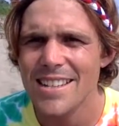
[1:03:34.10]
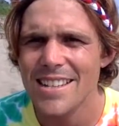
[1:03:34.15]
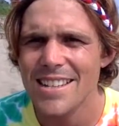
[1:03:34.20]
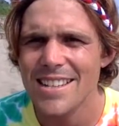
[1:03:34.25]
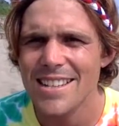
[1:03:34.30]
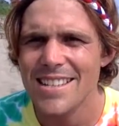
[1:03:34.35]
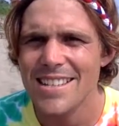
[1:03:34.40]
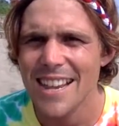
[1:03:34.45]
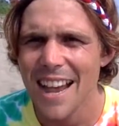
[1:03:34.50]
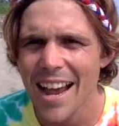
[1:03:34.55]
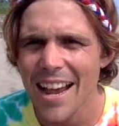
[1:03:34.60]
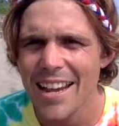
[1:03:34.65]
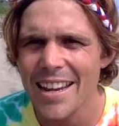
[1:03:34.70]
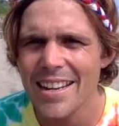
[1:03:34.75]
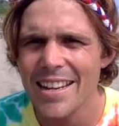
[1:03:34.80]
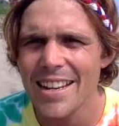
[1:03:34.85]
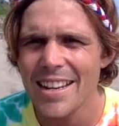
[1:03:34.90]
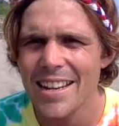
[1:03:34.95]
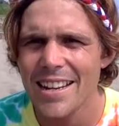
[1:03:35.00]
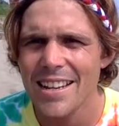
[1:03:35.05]

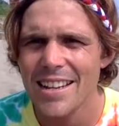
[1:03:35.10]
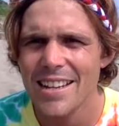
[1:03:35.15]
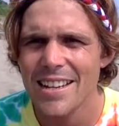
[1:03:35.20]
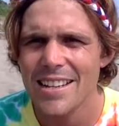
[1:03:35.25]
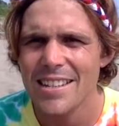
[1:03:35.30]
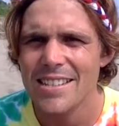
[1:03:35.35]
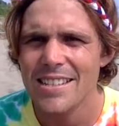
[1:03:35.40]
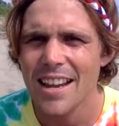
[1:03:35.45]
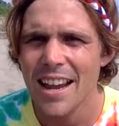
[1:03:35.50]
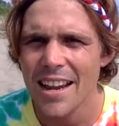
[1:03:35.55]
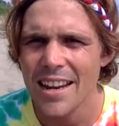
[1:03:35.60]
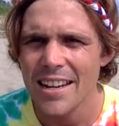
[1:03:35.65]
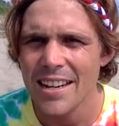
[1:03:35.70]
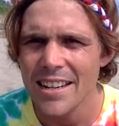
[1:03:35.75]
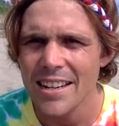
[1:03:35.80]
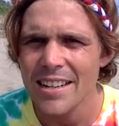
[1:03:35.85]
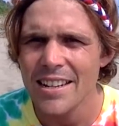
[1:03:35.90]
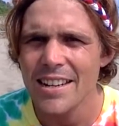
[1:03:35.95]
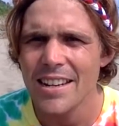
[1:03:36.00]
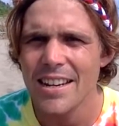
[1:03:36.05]
Saeed
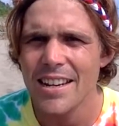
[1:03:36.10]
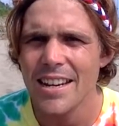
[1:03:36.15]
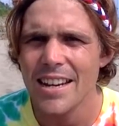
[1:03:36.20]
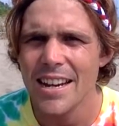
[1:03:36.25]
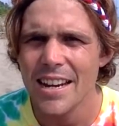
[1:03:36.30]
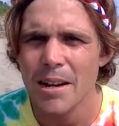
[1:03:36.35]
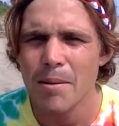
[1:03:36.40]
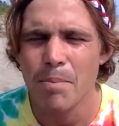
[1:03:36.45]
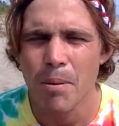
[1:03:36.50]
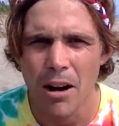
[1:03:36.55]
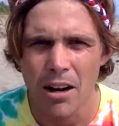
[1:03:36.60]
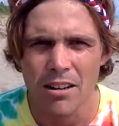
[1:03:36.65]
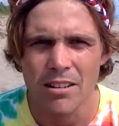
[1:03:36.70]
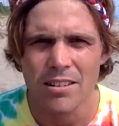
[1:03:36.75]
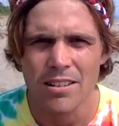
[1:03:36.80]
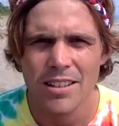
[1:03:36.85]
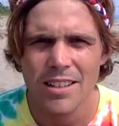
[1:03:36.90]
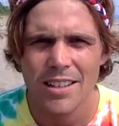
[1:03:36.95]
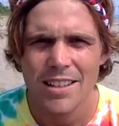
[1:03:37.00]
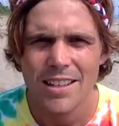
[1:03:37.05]
Iqbal.
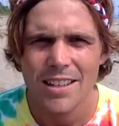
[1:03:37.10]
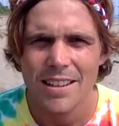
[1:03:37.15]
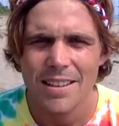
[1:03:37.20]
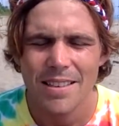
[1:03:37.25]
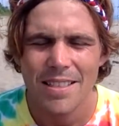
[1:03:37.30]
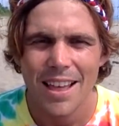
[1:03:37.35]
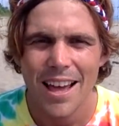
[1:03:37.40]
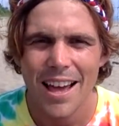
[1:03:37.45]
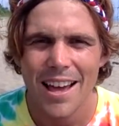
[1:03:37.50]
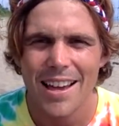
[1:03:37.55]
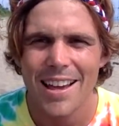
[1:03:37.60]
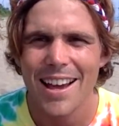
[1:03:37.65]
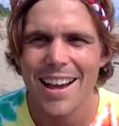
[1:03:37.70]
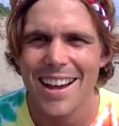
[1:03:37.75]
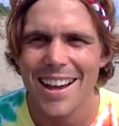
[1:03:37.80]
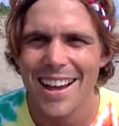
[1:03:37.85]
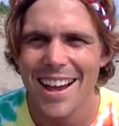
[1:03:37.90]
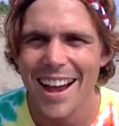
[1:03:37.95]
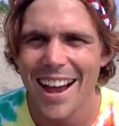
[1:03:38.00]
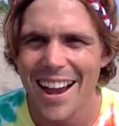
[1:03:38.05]

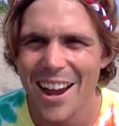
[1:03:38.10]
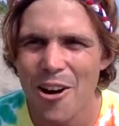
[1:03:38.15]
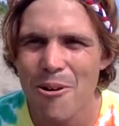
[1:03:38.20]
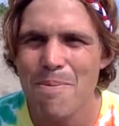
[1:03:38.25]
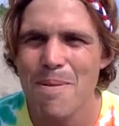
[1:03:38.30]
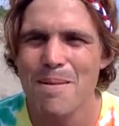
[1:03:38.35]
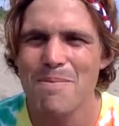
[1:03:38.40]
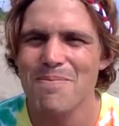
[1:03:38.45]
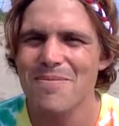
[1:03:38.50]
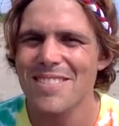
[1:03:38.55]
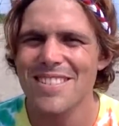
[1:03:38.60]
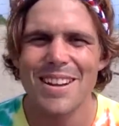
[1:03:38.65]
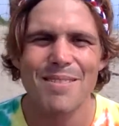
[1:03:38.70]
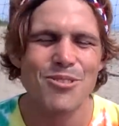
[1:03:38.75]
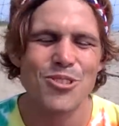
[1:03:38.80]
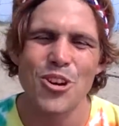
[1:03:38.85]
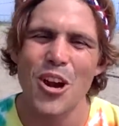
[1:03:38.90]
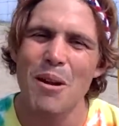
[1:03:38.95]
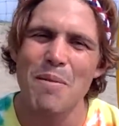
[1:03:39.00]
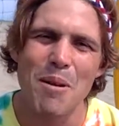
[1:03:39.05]
I hope I'm
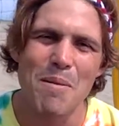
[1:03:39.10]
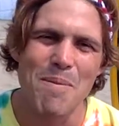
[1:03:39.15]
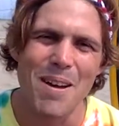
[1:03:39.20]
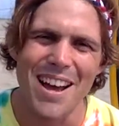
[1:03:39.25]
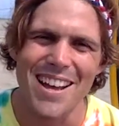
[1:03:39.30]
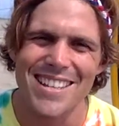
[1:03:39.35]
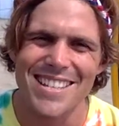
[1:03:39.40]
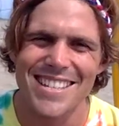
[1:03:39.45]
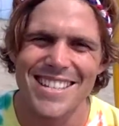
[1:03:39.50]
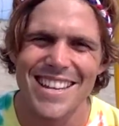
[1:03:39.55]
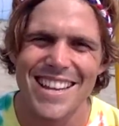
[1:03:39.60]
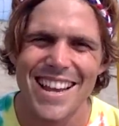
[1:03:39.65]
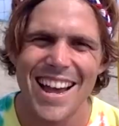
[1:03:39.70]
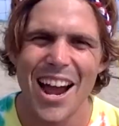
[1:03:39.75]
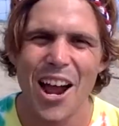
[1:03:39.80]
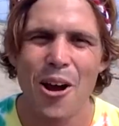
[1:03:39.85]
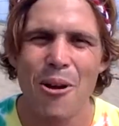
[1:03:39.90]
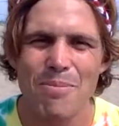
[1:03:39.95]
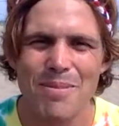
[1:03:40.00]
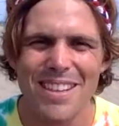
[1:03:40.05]
trying my best.
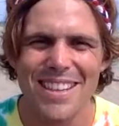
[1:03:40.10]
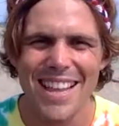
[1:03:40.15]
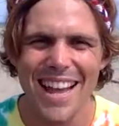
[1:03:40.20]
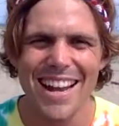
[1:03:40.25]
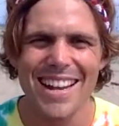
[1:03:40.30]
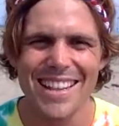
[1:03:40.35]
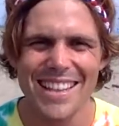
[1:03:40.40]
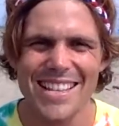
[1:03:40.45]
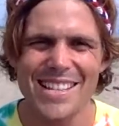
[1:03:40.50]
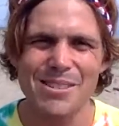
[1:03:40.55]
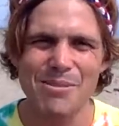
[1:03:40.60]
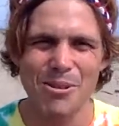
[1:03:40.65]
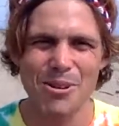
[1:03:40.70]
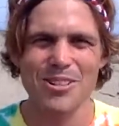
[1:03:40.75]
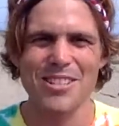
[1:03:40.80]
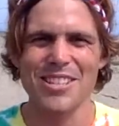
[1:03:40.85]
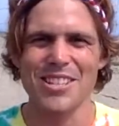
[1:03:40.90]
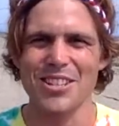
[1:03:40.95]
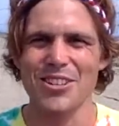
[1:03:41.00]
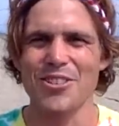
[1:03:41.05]
I hope that at least
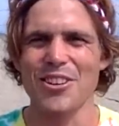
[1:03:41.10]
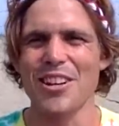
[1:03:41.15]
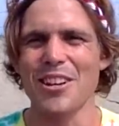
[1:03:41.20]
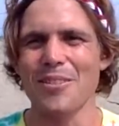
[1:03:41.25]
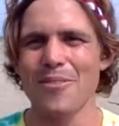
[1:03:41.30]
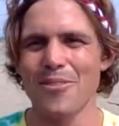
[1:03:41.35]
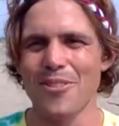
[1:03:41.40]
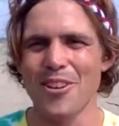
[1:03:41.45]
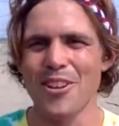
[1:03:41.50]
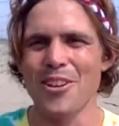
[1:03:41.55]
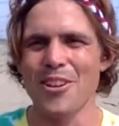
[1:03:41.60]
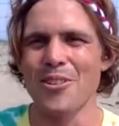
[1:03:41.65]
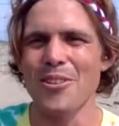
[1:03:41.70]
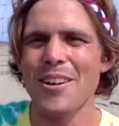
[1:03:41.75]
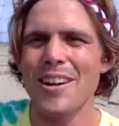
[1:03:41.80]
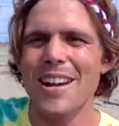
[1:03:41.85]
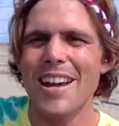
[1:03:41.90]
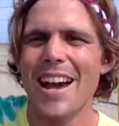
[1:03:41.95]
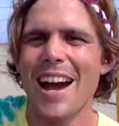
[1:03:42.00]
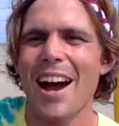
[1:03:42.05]
works as a greeting for you.
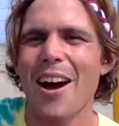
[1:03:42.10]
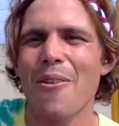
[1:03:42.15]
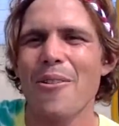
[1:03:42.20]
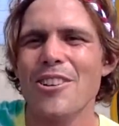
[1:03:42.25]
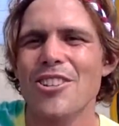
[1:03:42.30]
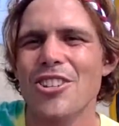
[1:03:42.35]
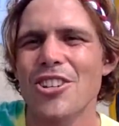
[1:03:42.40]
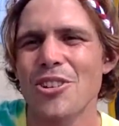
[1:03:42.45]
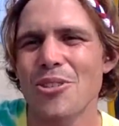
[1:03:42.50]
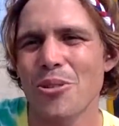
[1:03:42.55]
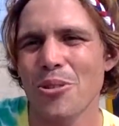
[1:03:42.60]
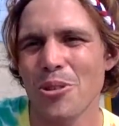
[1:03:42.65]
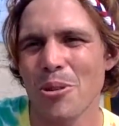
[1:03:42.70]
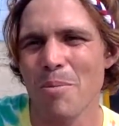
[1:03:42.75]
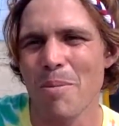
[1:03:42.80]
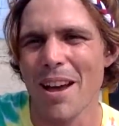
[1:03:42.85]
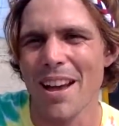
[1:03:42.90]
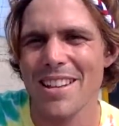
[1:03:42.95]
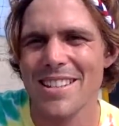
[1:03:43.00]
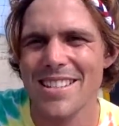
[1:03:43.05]
Wishing you all the
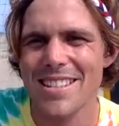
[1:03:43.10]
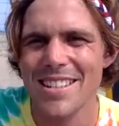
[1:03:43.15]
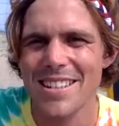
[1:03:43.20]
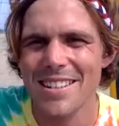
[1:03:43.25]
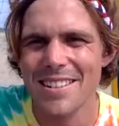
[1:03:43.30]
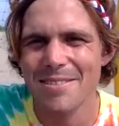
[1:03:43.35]
best.